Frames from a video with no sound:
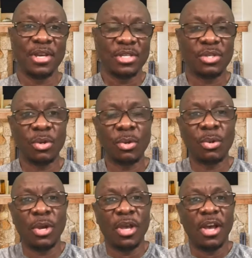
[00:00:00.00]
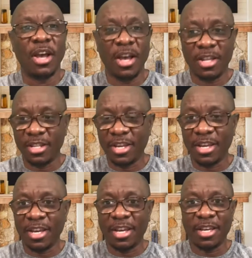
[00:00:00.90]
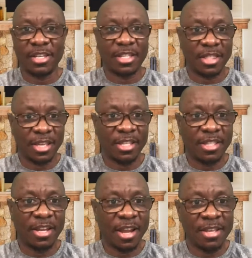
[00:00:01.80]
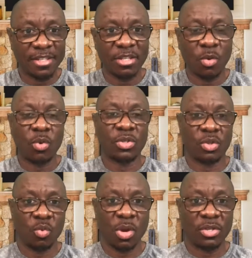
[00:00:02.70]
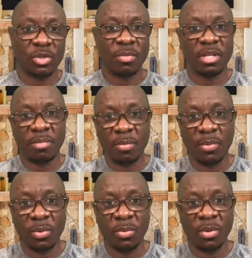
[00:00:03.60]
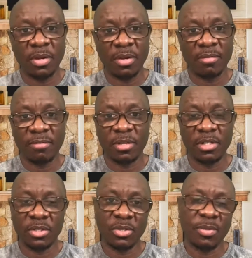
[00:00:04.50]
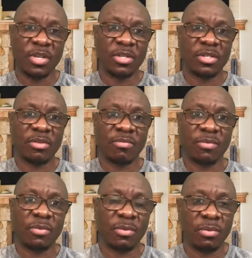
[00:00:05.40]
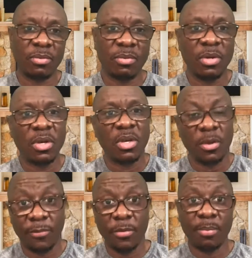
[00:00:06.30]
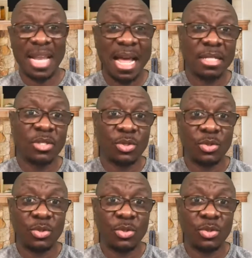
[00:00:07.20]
So, and I think that answers your question why so many people fail to, because if you fail